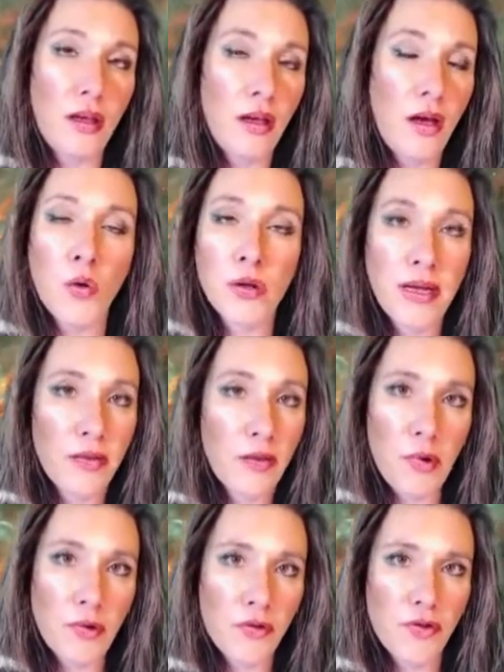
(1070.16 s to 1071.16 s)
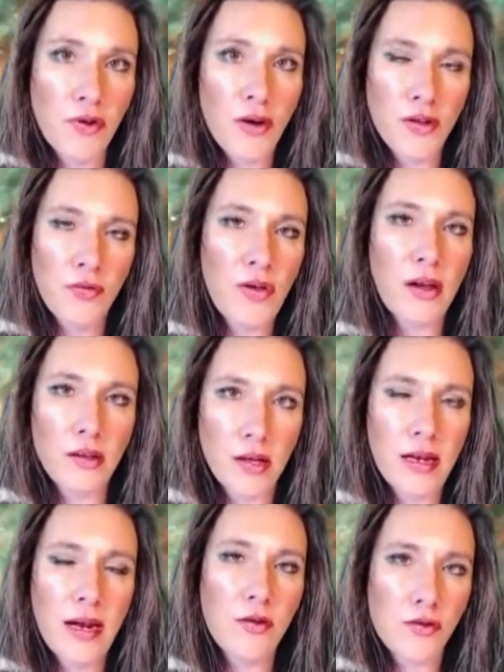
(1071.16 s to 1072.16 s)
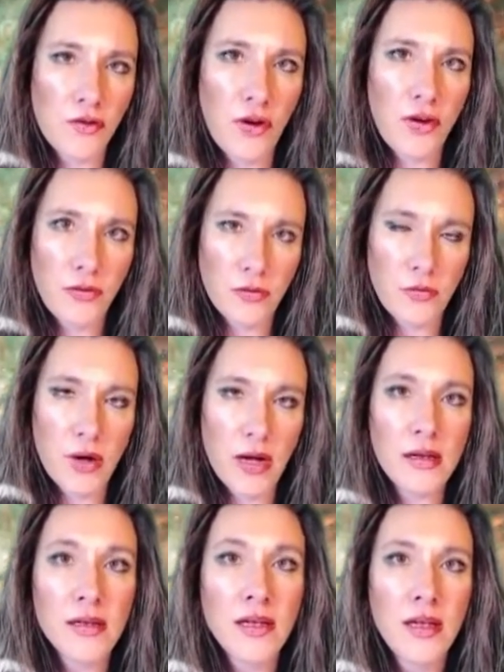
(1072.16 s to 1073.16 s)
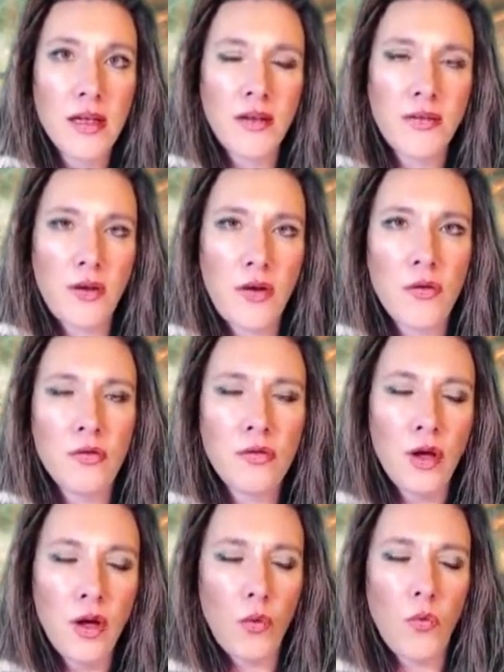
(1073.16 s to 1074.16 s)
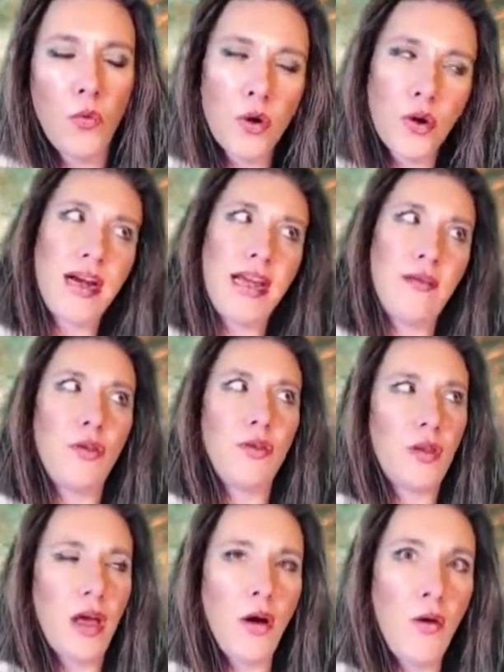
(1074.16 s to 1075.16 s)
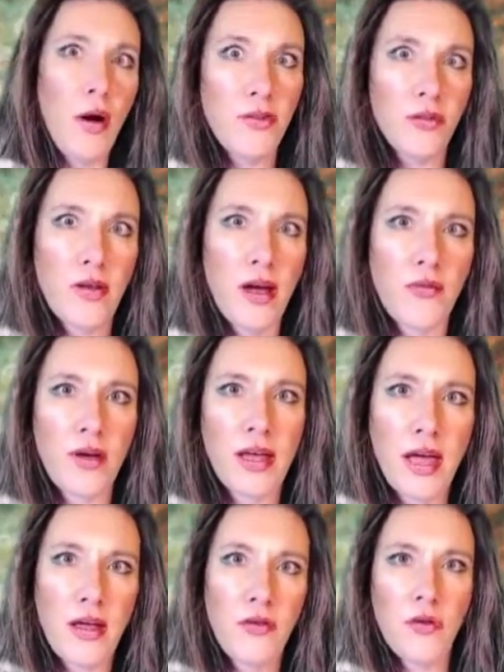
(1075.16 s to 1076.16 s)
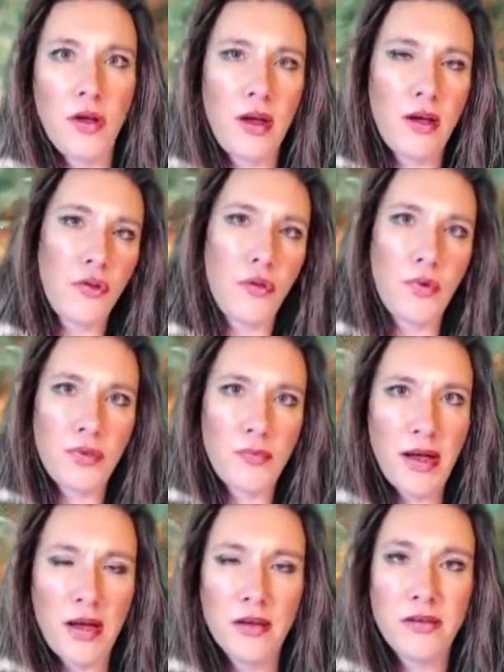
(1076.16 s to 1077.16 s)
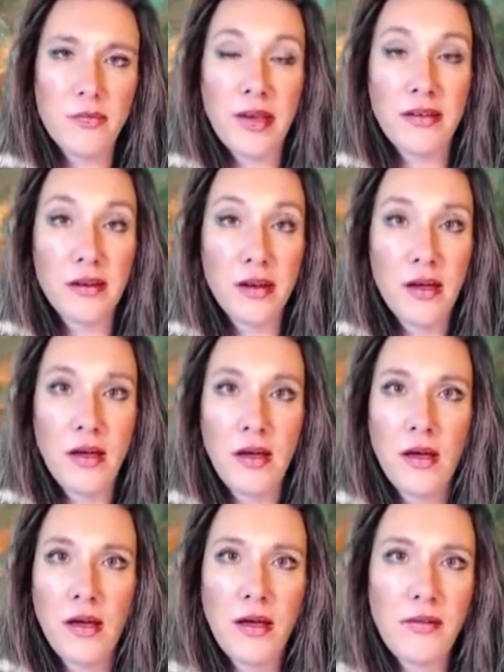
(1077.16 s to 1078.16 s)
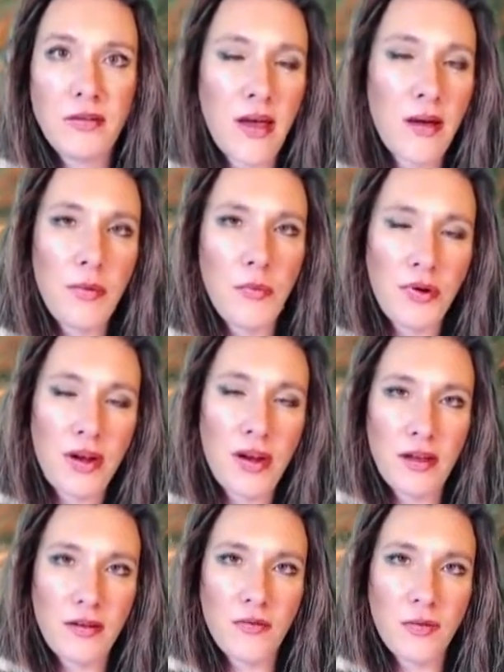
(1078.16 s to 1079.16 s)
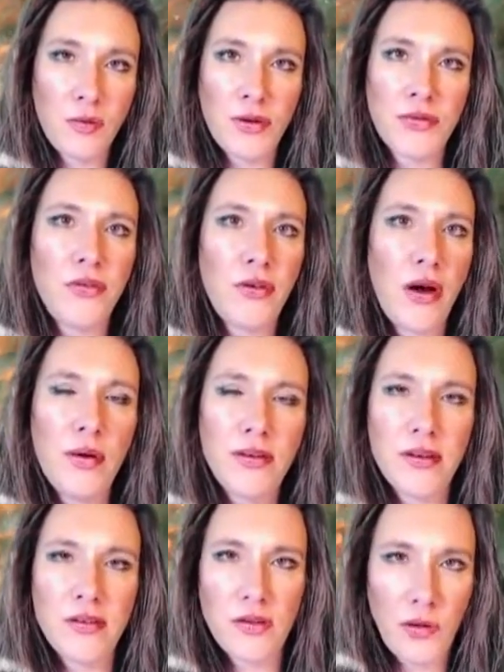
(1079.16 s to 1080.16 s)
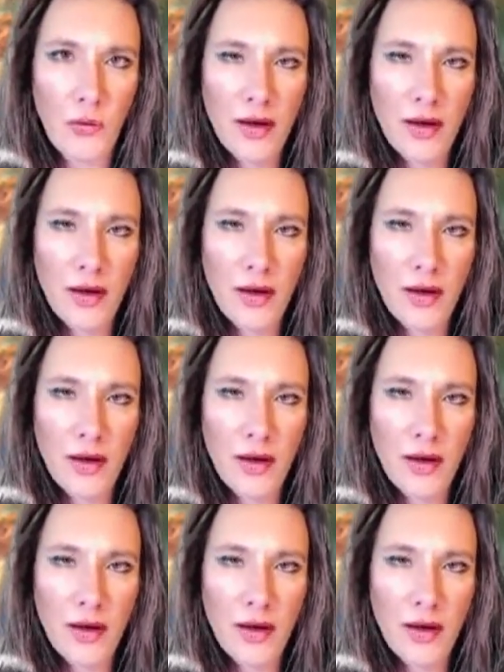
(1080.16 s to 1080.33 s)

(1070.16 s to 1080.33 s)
only in the birth chart, you've got to look at other charts as well. So don't worry if you see, oh, I just have a Ketu connection with my husband. Does that mean we're going to get divorced? No, it doesn't. You